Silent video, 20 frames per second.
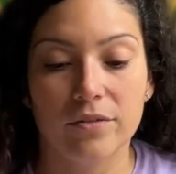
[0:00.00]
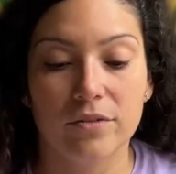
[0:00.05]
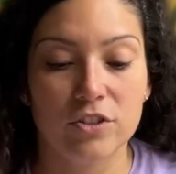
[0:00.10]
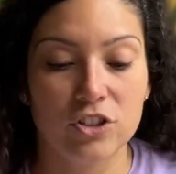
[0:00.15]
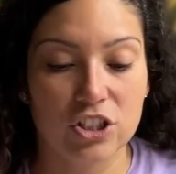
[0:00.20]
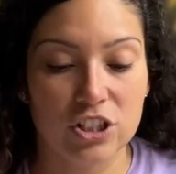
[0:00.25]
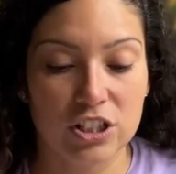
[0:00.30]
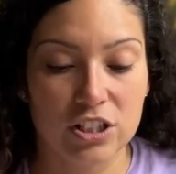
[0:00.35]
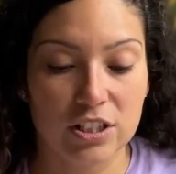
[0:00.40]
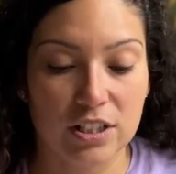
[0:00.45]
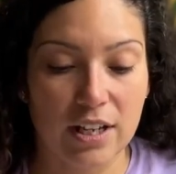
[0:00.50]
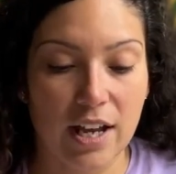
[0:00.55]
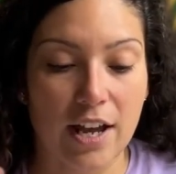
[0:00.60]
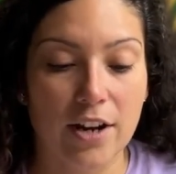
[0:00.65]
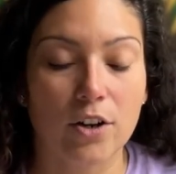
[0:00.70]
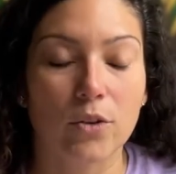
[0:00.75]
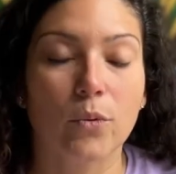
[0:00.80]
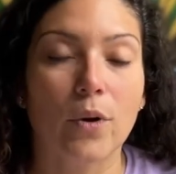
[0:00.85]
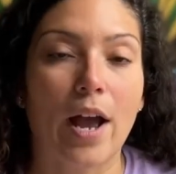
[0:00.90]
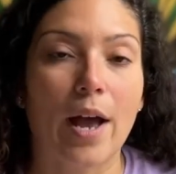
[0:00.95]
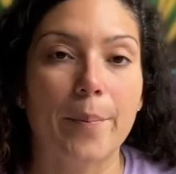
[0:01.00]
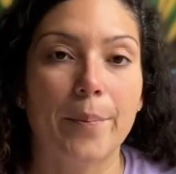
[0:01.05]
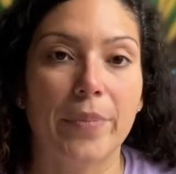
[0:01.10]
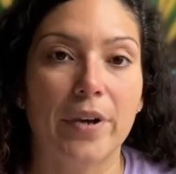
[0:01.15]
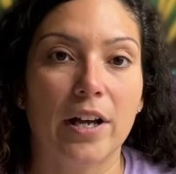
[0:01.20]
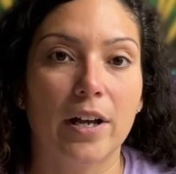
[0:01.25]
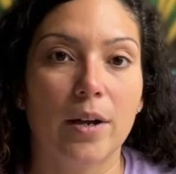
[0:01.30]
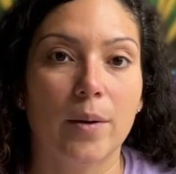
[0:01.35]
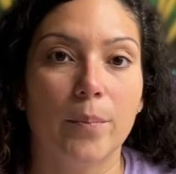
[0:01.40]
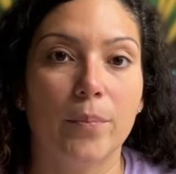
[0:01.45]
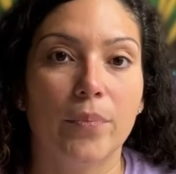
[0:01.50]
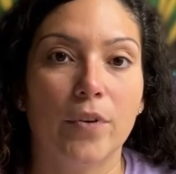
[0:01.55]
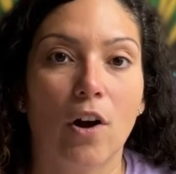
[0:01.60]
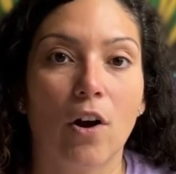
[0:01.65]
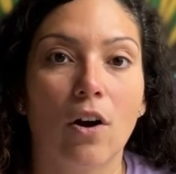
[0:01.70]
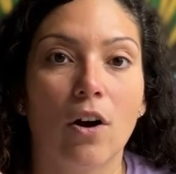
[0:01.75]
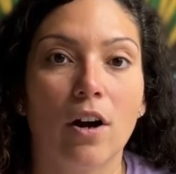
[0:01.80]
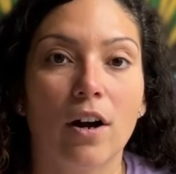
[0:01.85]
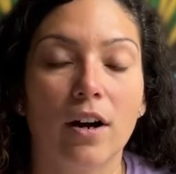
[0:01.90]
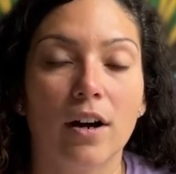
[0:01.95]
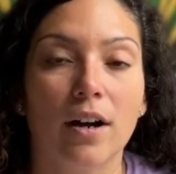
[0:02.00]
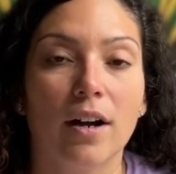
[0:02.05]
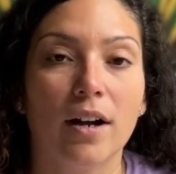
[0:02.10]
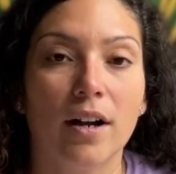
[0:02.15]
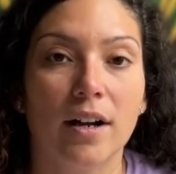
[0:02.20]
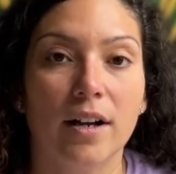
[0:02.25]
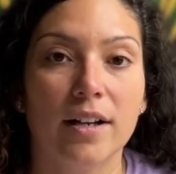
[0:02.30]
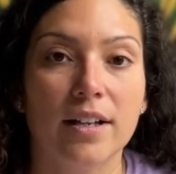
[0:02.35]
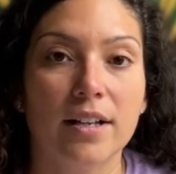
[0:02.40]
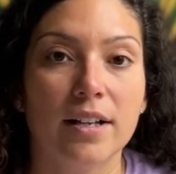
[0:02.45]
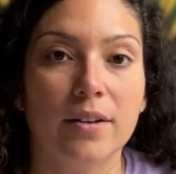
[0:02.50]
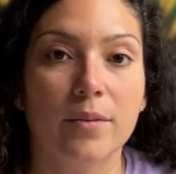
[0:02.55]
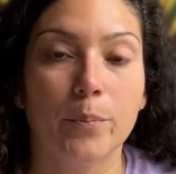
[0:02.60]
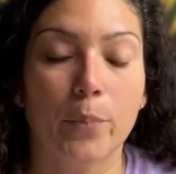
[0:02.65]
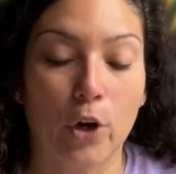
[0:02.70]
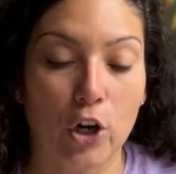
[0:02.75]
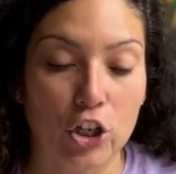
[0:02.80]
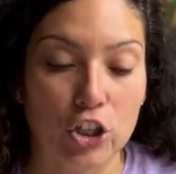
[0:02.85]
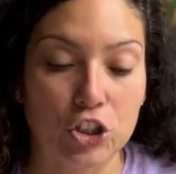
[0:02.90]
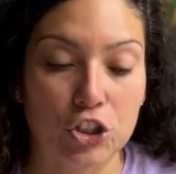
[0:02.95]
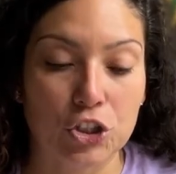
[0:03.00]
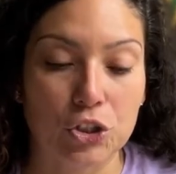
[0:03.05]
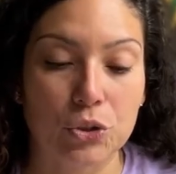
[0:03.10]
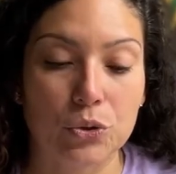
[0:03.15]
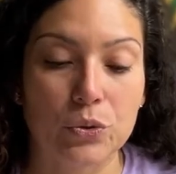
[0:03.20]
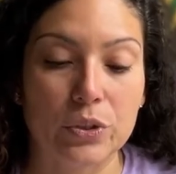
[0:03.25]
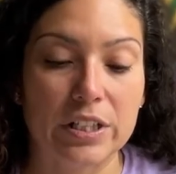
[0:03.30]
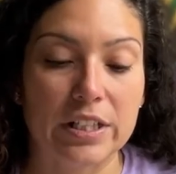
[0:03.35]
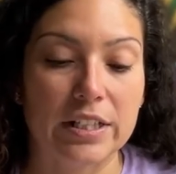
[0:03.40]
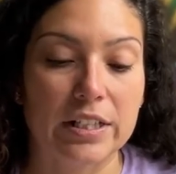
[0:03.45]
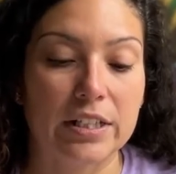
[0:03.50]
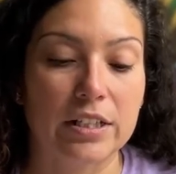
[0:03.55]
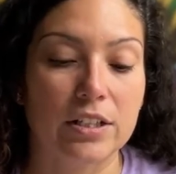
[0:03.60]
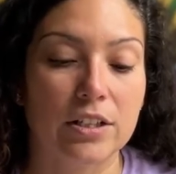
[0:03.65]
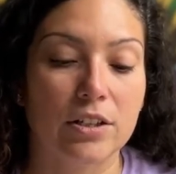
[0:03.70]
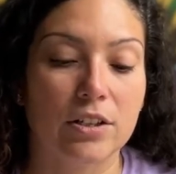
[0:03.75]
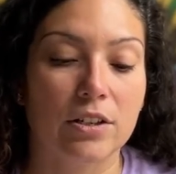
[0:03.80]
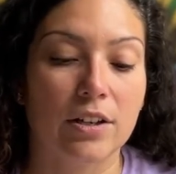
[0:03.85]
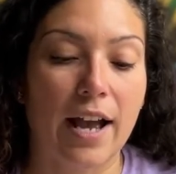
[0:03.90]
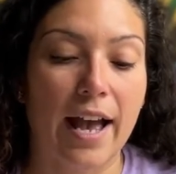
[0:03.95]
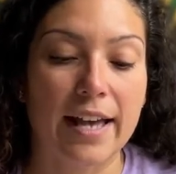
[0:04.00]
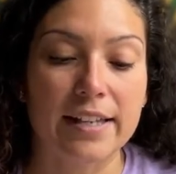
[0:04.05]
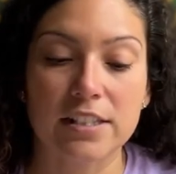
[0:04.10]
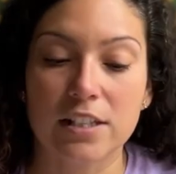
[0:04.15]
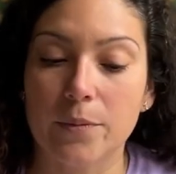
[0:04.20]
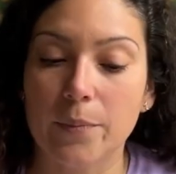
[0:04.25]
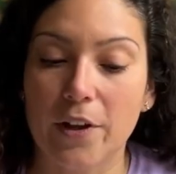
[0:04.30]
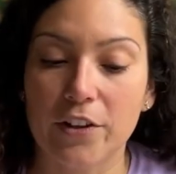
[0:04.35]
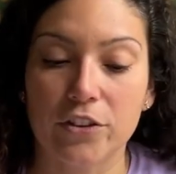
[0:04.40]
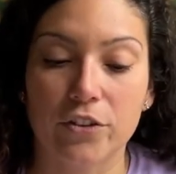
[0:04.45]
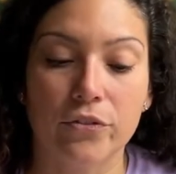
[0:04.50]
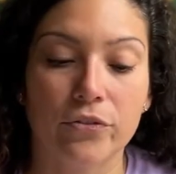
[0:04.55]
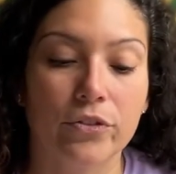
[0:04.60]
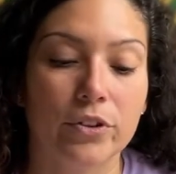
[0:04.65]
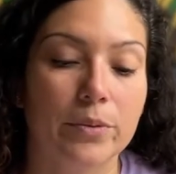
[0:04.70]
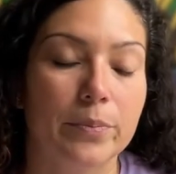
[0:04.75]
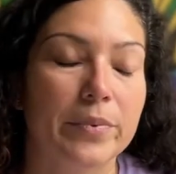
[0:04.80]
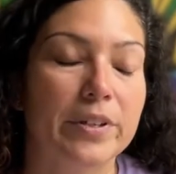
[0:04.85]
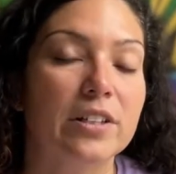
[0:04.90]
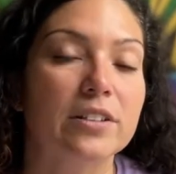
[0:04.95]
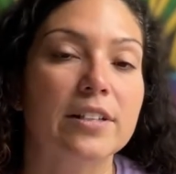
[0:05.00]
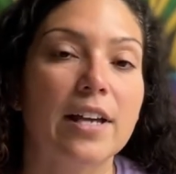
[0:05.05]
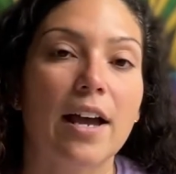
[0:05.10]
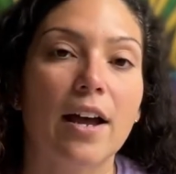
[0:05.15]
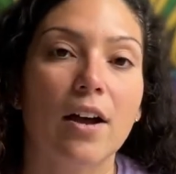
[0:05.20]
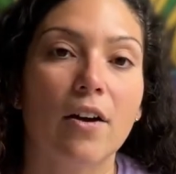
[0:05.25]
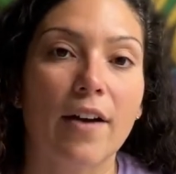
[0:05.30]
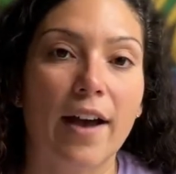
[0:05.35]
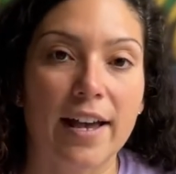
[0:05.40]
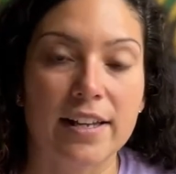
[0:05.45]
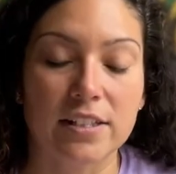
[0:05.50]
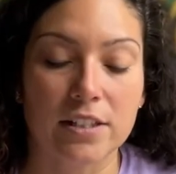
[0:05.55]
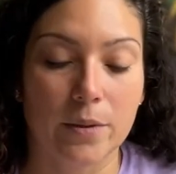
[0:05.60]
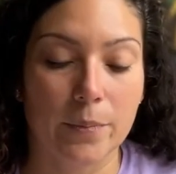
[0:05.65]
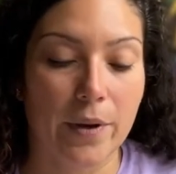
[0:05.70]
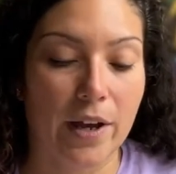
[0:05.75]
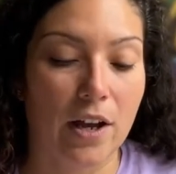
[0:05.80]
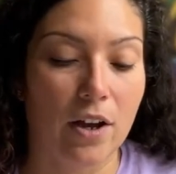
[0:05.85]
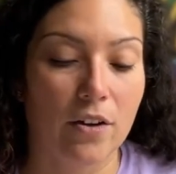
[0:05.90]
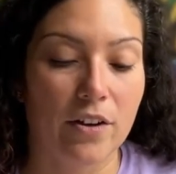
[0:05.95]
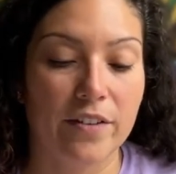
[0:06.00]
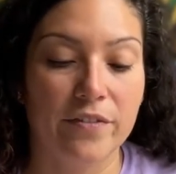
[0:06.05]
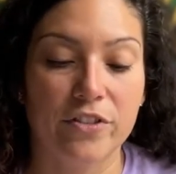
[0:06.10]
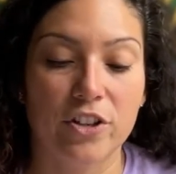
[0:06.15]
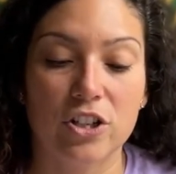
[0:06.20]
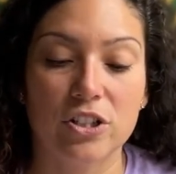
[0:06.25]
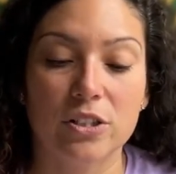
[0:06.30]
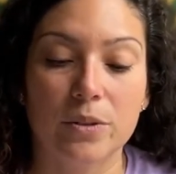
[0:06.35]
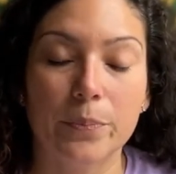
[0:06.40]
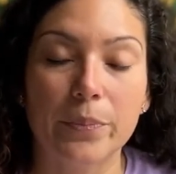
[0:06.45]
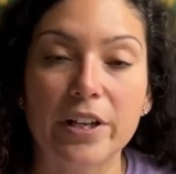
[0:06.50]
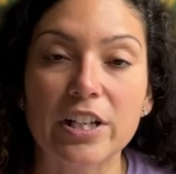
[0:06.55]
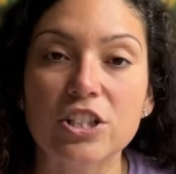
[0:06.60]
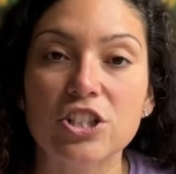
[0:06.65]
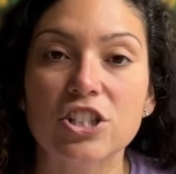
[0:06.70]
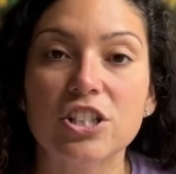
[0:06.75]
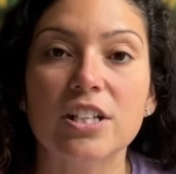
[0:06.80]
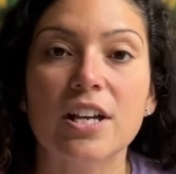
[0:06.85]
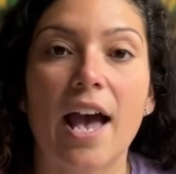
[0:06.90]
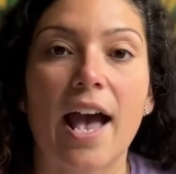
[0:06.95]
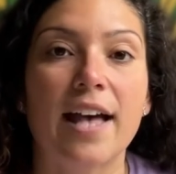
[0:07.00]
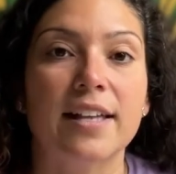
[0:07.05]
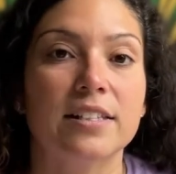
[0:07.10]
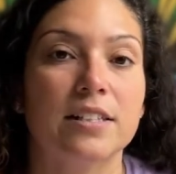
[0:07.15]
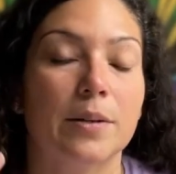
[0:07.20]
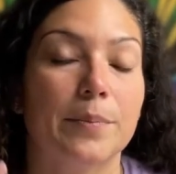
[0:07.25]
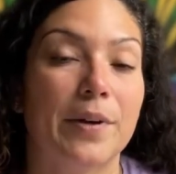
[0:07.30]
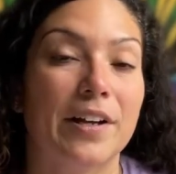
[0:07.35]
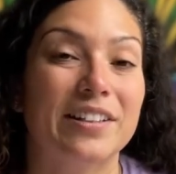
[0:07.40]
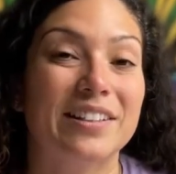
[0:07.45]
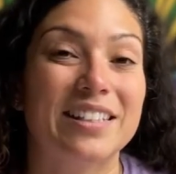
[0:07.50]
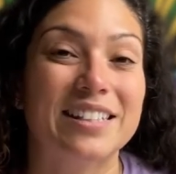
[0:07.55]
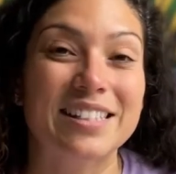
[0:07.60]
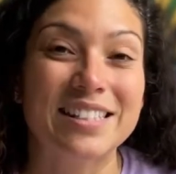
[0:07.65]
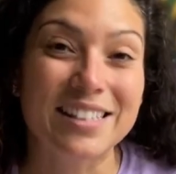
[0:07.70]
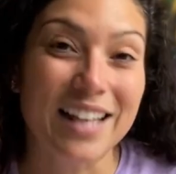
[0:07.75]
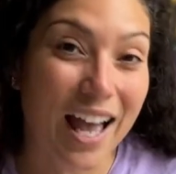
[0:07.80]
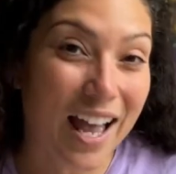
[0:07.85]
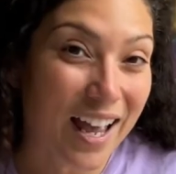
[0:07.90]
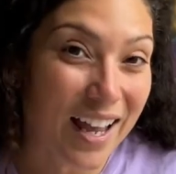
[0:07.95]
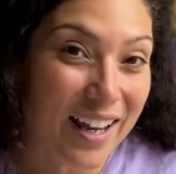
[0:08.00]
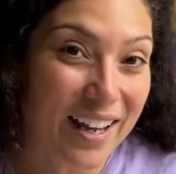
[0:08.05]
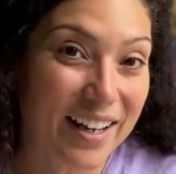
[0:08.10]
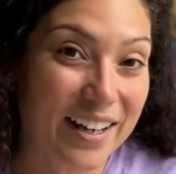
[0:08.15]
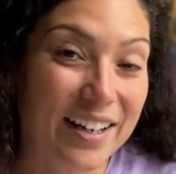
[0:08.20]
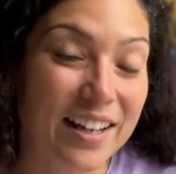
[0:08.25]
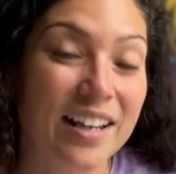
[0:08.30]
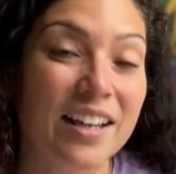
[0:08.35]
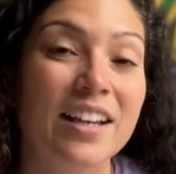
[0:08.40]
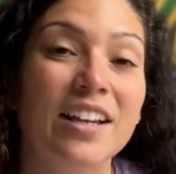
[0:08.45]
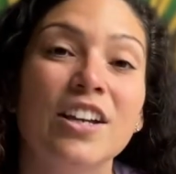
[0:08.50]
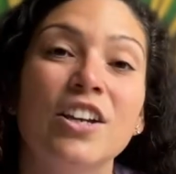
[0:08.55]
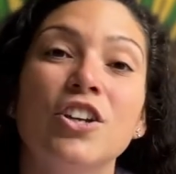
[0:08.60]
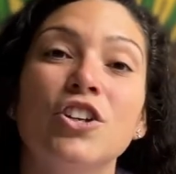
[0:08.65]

Just to kind of wrap up our part 2 here, ask about the free build out, ask about if there's a budget, ask about the sign.